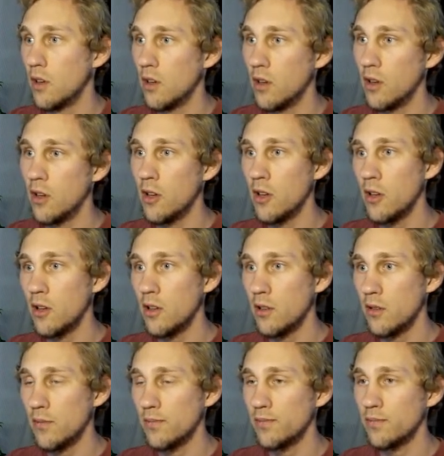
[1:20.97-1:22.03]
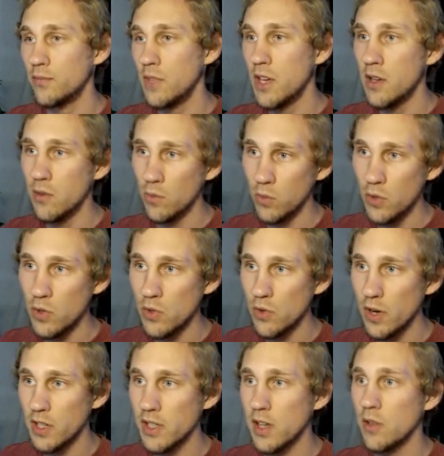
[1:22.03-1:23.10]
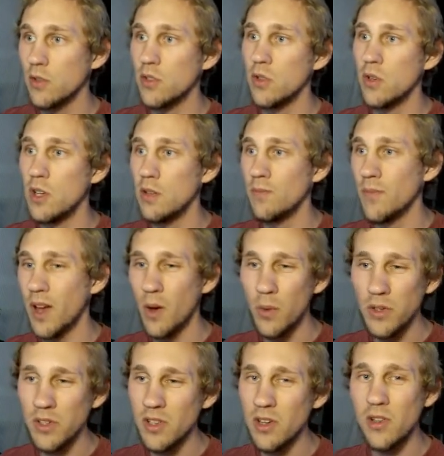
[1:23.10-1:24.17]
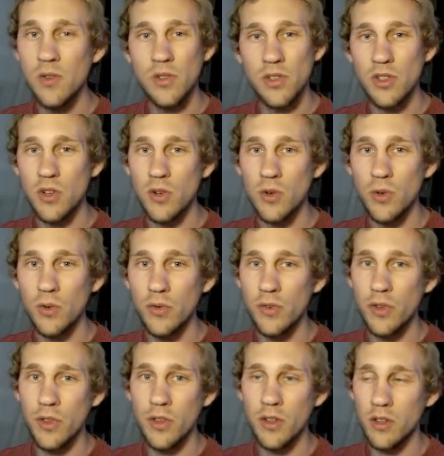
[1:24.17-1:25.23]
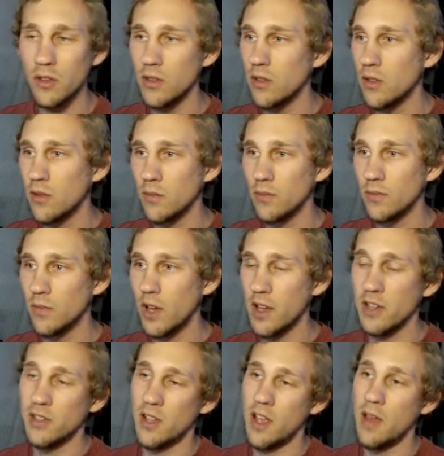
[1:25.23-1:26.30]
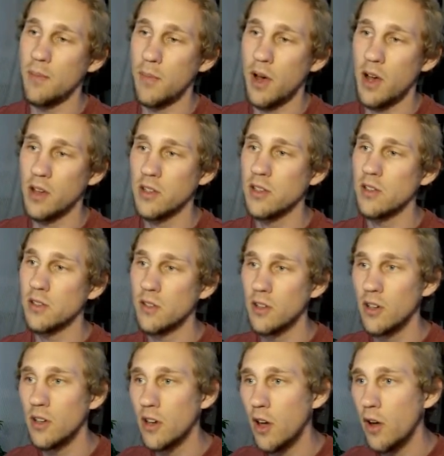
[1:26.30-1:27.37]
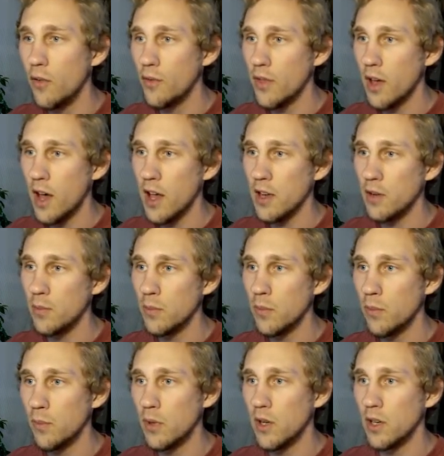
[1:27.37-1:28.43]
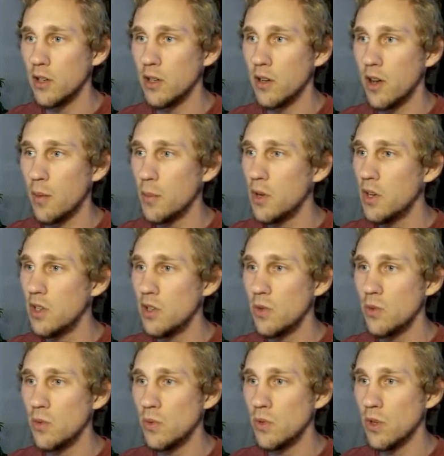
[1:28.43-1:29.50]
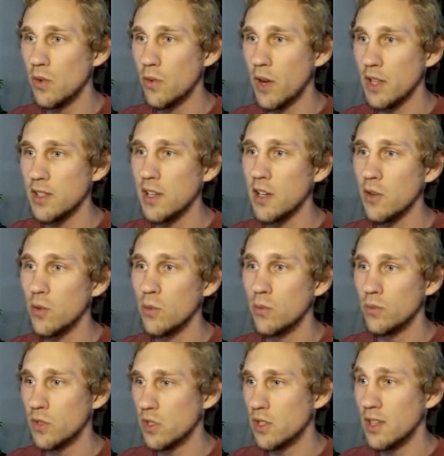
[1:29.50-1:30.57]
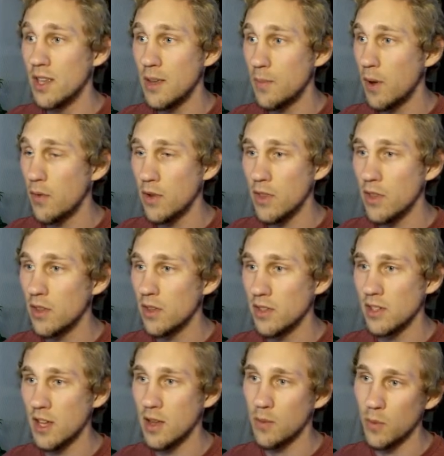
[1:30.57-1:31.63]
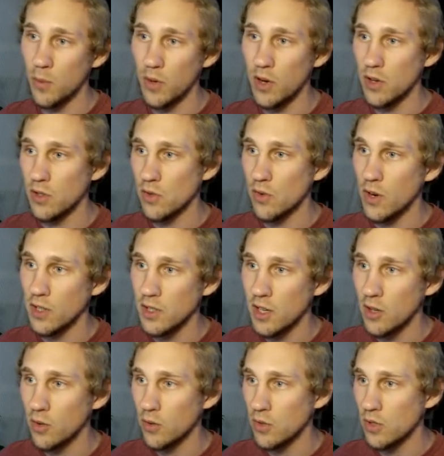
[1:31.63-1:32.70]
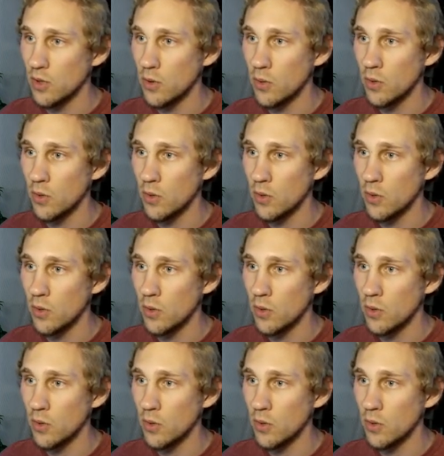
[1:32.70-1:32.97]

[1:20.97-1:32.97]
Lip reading: Yeah, we'll use rectangle 2D. I was going to use a circle for the, I guess, the hitbox of the item, but I'm going to use a rectangle just to keep everything the same. The player's a rectangle, so